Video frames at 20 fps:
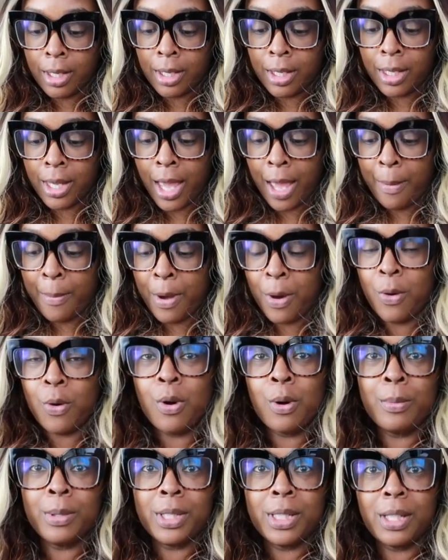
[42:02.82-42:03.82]
Yeah,
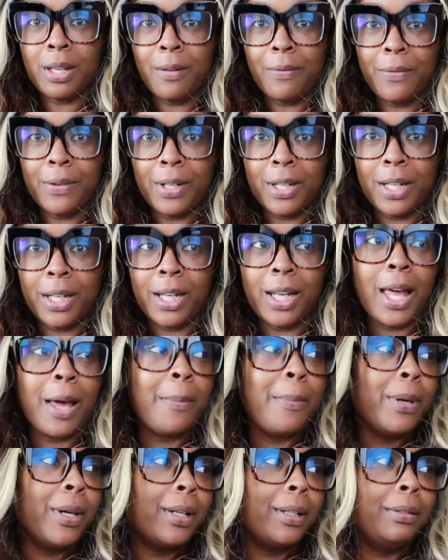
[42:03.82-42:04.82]
my arm and stuff feeling a
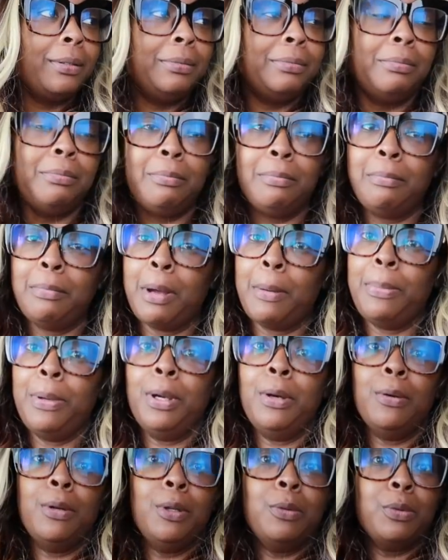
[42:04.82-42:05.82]
lot better. My
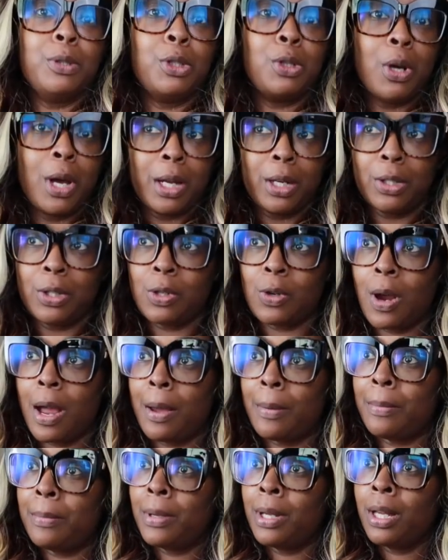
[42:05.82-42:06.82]
period was trying to
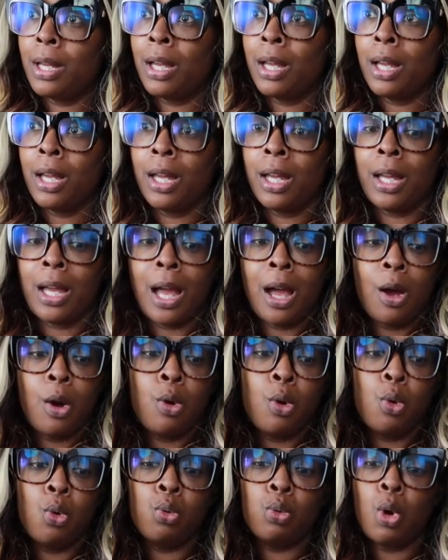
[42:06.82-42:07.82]
drop. I
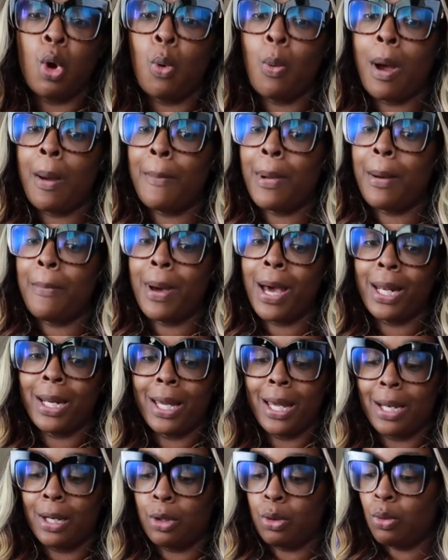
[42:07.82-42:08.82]
don't know why my
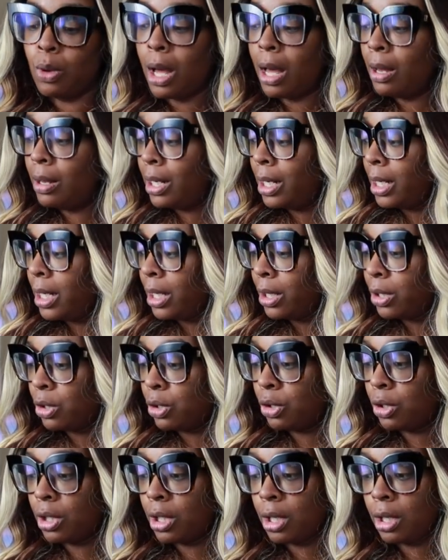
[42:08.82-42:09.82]
body got to do all that
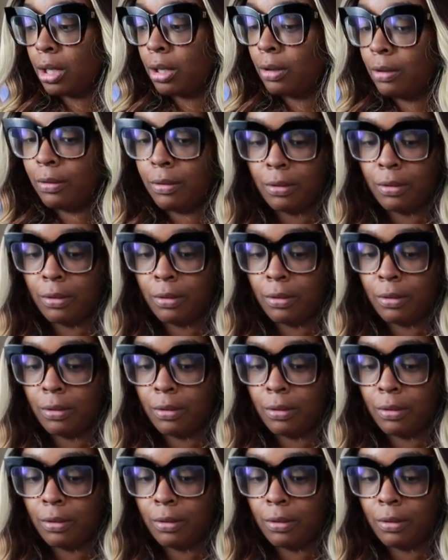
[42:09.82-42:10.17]
extra stuff.